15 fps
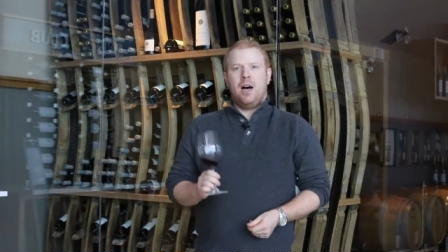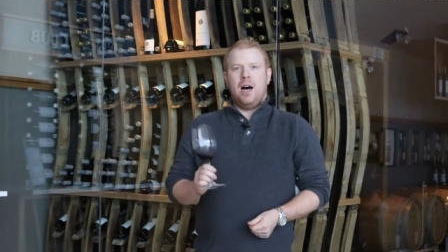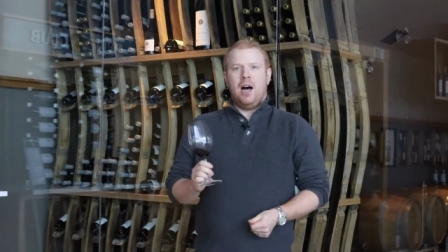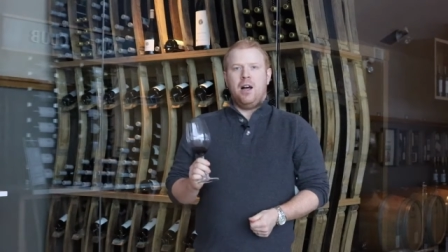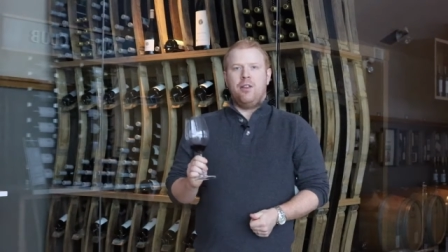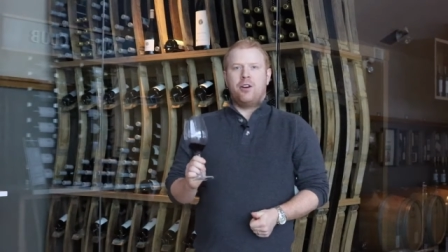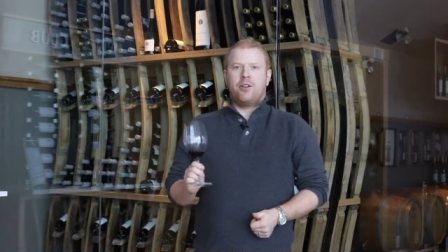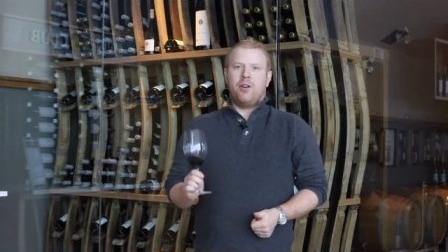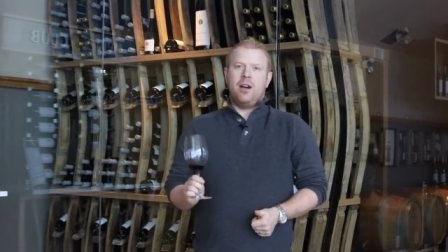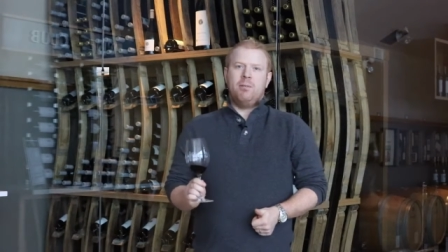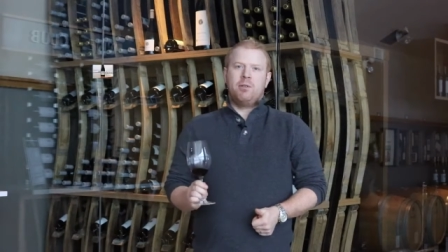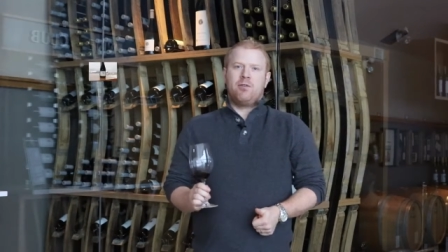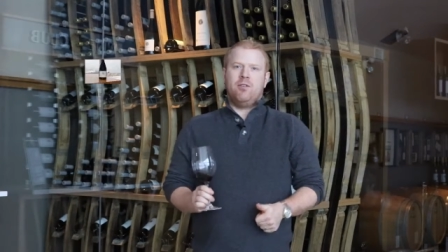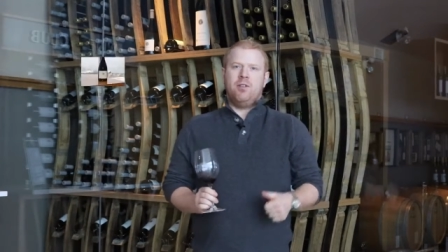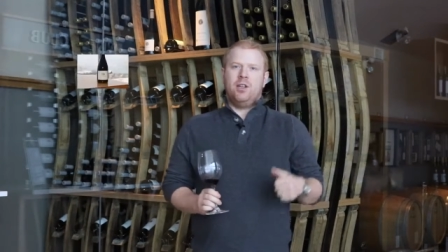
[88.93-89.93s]
Uh, the
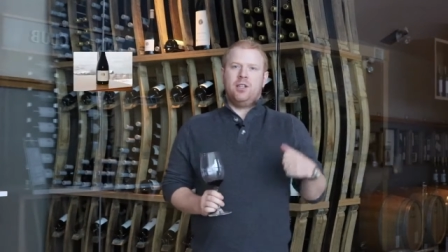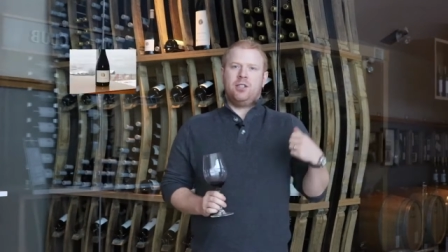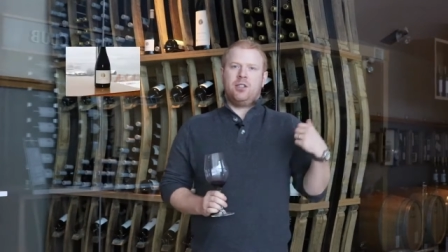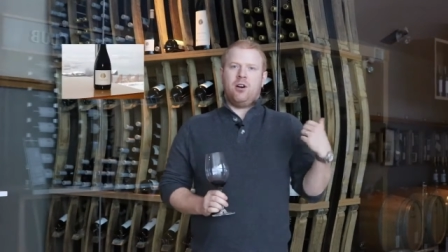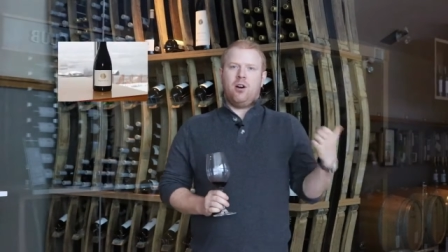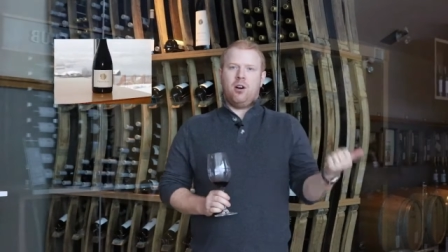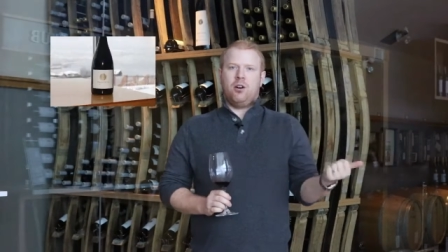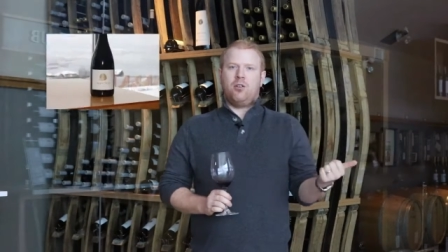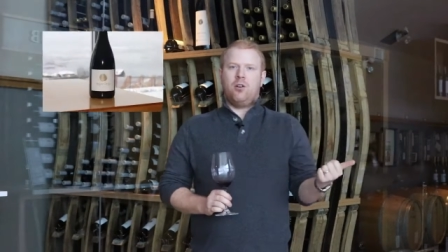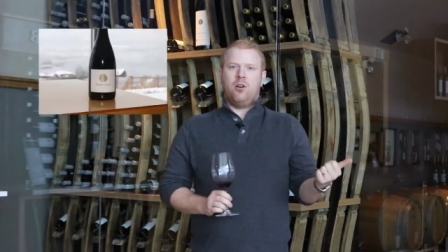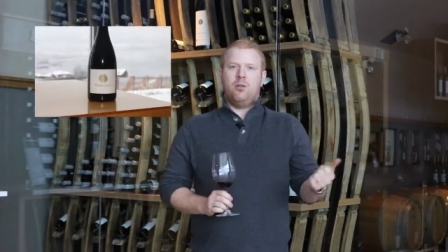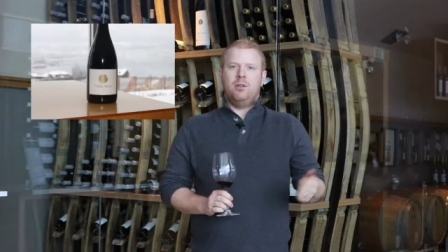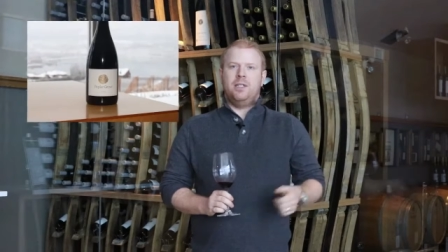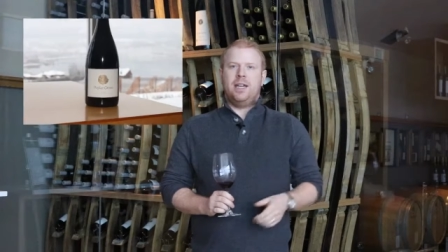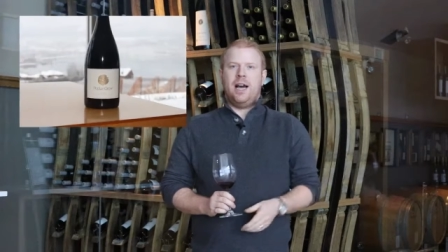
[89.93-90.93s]
grapes for this are
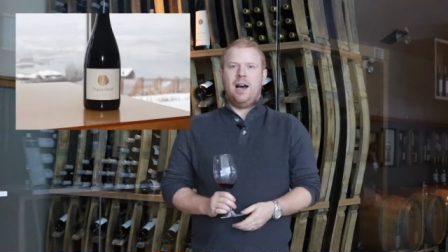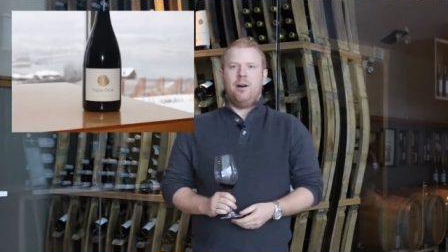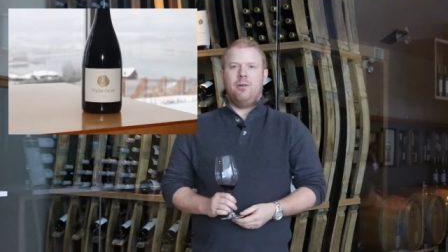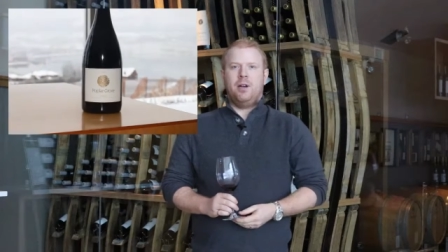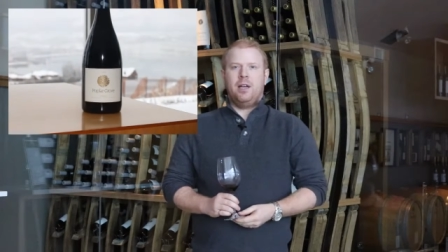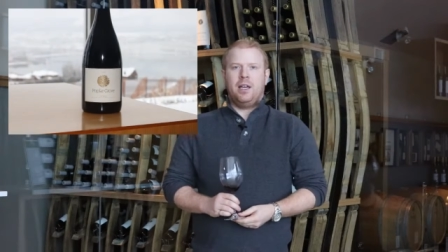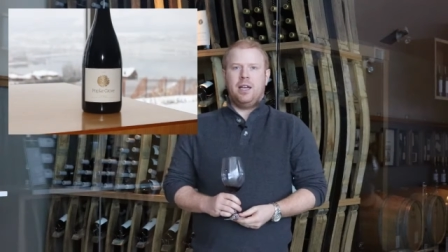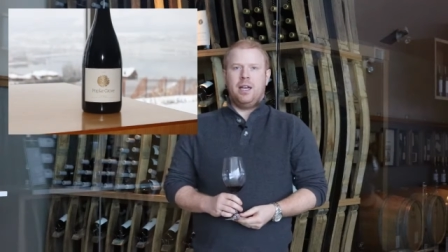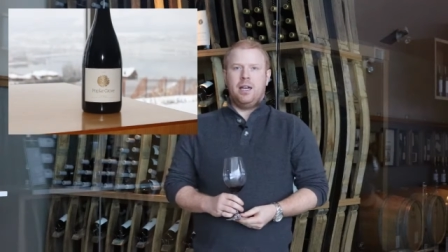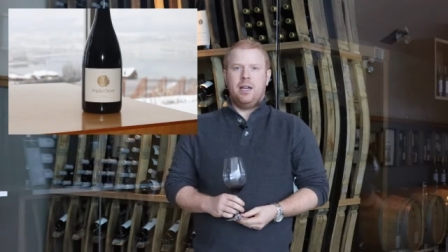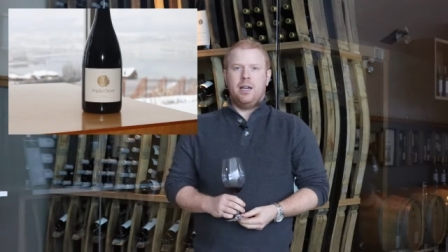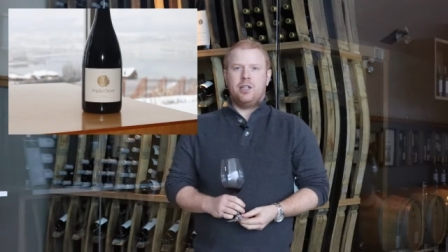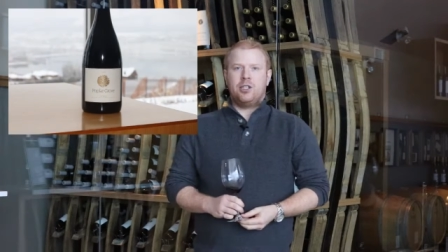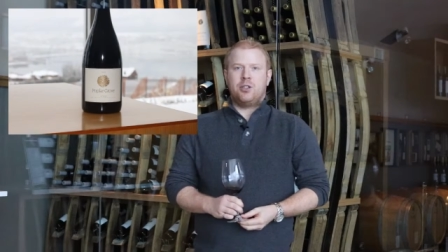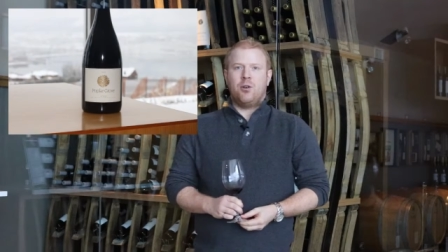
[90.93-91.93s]
grown down in
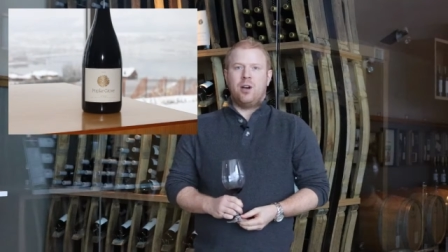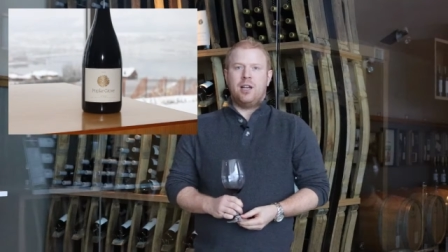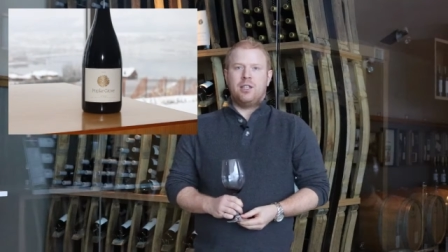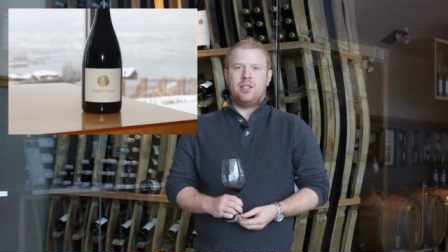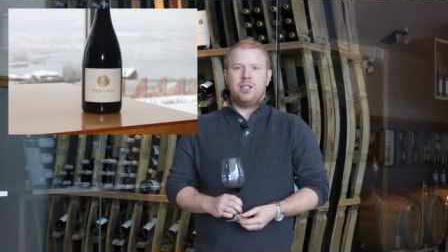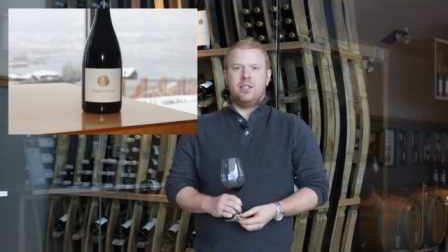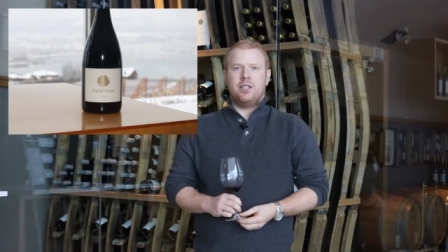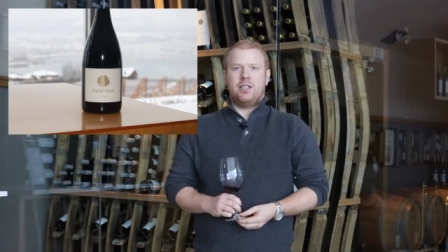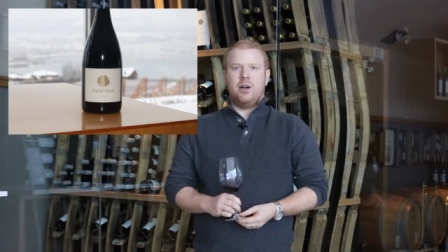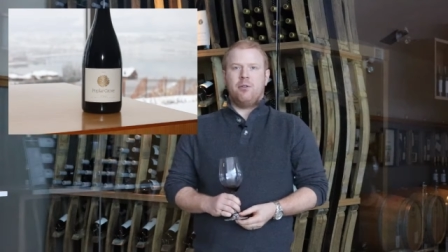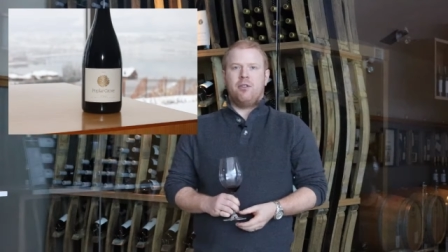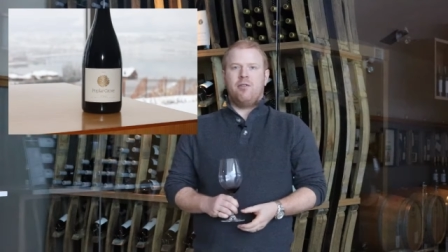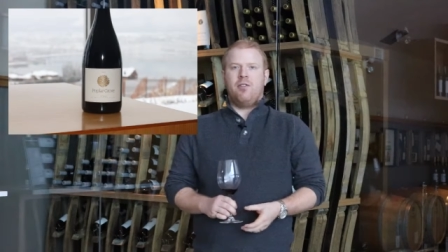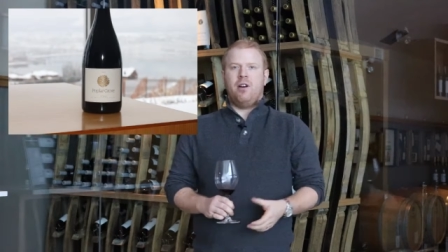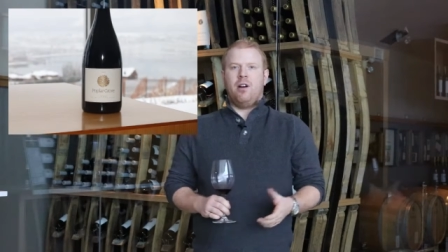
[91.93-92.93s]
Osoyoos to the
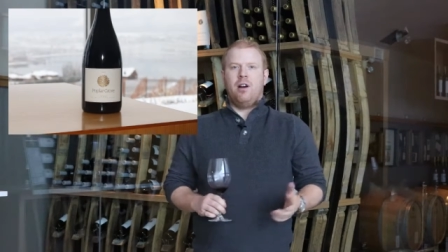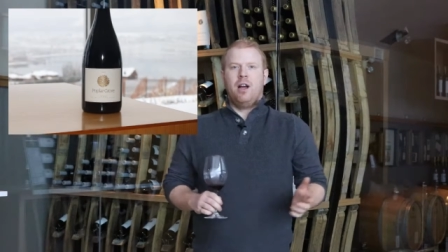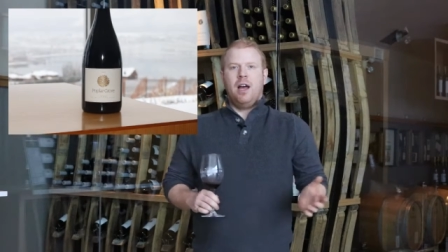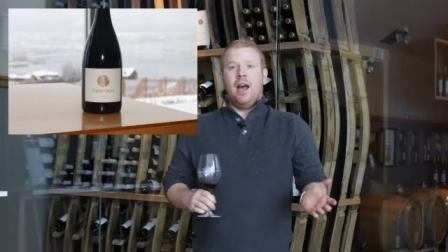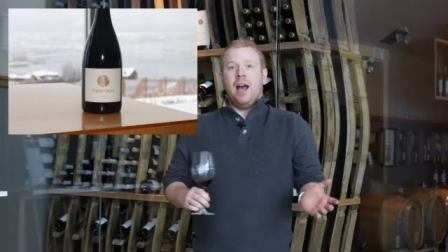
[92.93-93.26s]
south of here.